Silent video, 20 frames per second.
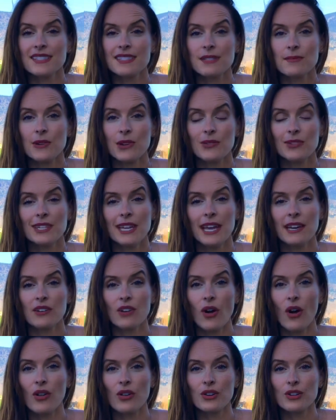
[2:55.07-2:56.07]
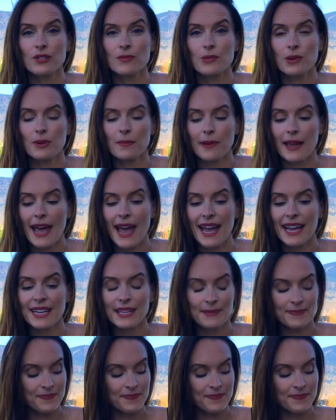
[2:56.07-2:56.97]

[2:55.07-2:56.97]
It's about $10 per bag.